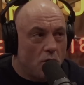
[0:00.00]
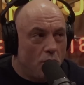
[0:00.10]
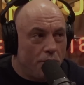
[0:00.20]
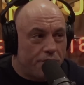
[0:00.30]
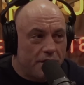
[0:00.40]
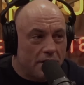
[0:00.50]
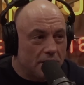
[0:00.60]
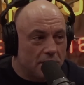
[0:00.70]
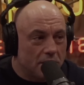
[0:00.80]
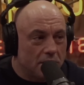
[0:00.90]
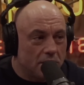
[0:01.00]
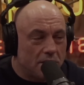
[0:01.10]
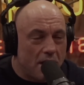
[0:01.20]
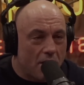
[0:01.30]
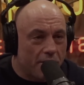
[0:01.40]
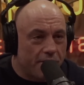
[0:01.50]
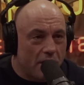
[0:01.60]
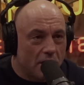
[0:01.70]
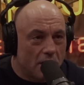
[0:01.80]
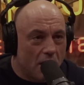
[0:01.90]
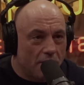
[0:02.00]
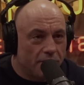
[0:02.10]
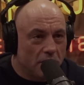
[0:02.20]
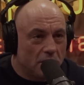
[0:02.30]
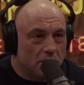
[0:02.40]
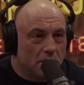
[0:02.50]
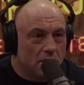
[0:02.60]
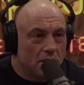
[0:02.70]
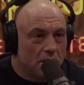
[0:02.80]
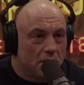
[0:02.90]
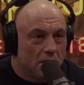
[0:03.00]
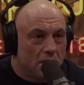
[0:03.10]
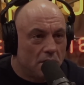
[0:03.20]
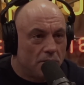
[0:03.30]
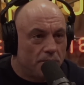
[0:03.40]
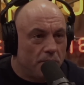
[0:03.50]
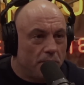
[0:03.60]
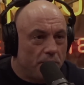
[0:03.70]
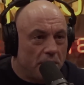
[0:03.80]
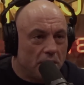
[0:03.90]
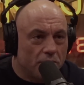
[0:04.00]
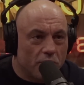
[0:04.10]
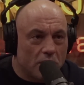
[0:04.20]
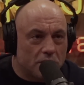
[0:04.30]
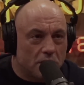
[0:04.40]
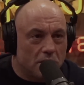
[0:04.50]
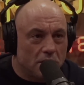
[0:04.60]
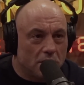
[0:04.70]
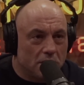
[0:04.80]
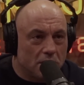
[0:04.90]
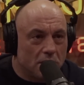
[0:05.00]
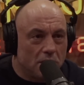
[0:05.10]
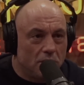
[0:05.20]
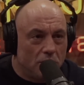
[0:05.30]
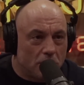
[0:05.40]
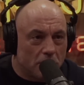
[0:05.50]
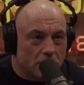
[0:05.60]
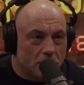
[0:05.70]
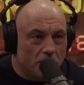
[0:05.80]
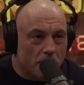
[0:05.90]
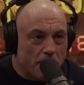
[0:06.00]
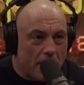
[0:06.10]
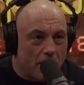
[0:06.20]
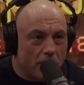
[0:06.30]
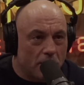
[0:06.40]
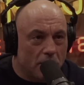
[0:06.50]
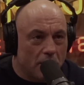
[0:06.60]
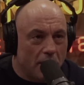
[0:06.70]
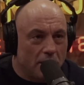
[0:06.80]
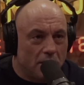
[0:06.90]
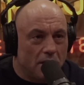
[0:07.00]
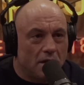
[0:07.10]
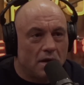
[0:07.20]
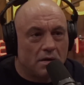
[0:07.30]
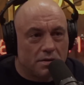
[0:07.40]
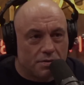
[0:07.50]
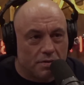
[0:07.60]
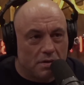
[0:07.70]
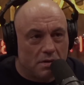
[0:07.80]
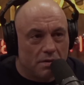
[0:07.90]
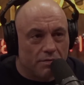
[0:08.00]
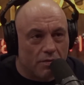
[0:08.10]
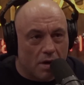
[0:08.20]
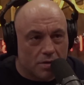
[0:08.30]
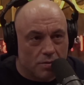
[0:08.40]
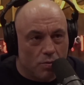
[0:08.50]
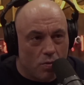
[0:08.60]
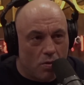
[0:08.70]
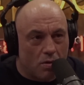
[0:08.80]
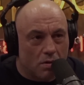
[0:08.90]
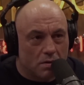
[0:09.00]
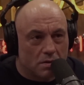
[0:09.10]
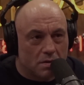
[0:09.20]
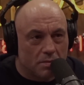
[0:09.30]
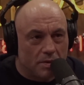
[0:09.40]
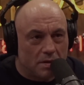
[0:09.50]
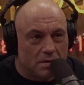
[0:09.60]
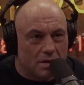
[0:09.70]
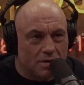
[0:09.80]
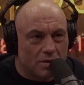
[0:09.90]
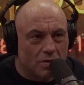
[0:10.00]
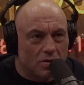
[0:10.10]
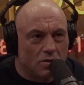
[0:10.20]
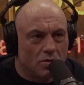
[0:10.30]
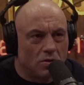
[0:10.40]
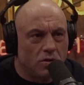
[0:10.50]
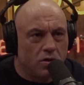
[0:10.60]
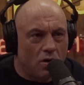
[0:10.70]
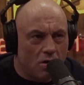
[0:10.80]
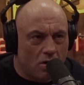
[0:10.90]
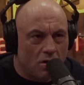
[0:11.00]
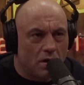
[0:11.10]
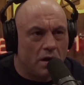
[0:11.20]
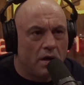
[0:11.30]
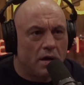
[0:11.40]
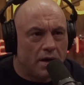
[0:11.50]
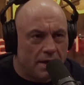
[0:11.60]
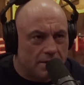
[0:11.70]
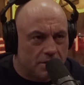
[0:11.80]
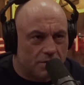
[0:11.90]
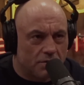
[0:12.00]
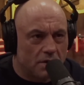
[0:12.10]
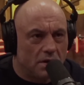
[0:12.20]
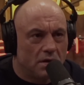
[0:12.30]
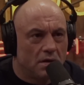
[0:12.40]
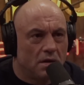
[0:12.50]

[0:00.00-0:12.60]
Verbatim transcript: whole thing is such a terrifying conflict. Mm. Being that Russia is a nuclear superpower and the history of Russian wars, I mean, there's such a long history